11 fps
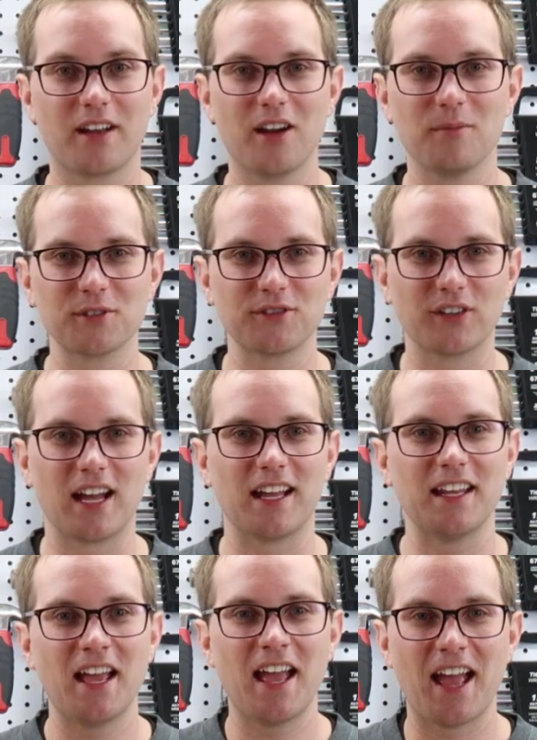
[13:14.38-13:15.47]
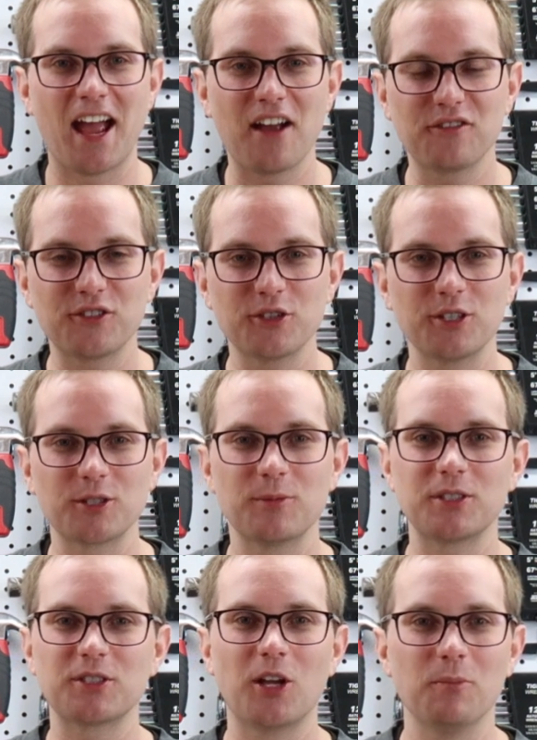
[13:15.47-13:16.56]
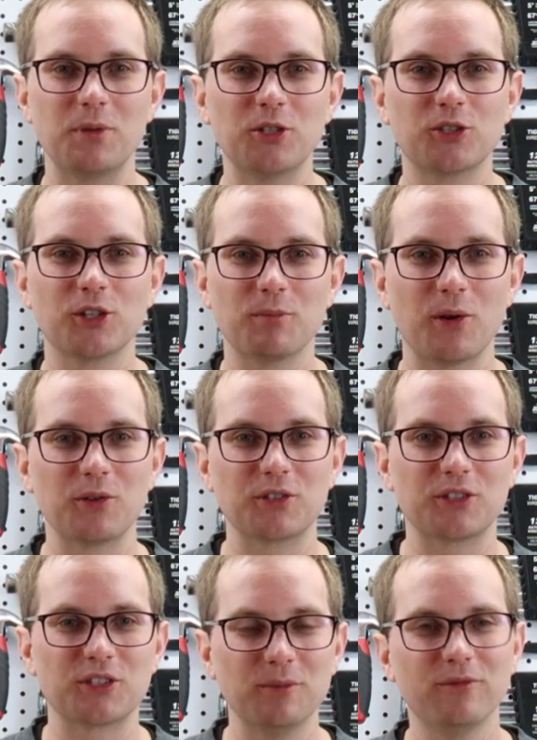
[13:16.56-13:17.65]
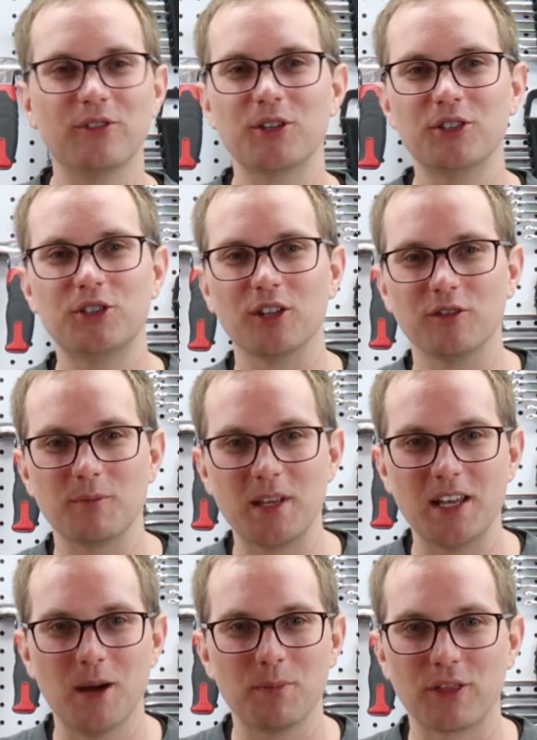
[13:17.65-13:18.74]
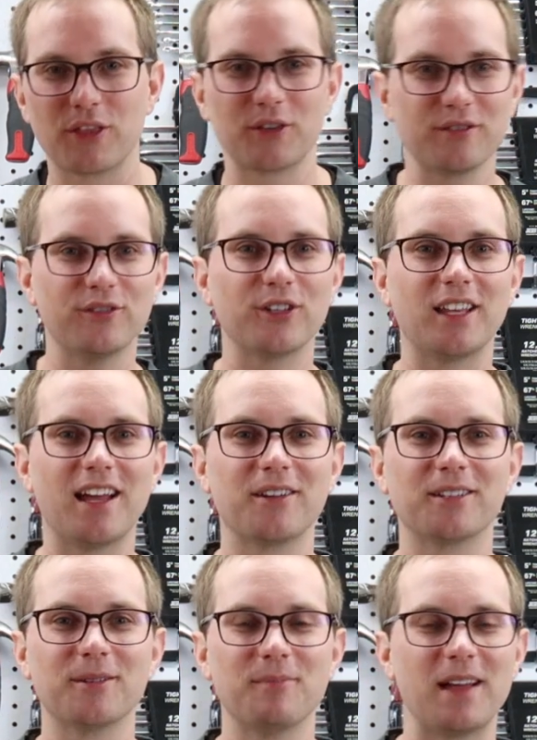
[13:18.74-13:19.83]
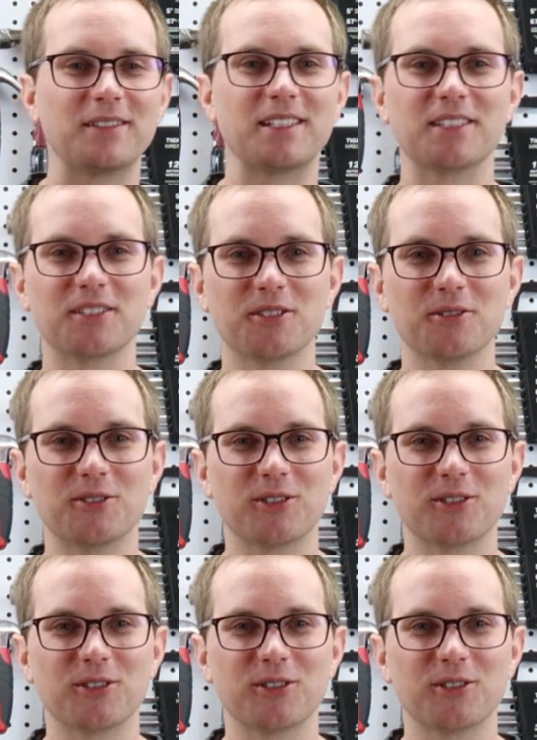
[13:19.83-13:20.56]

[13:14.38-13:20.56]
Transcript: and I almost forgot. After Christmas, I'll be sure to post some footage of me up a 30-foot ladder mounting this to a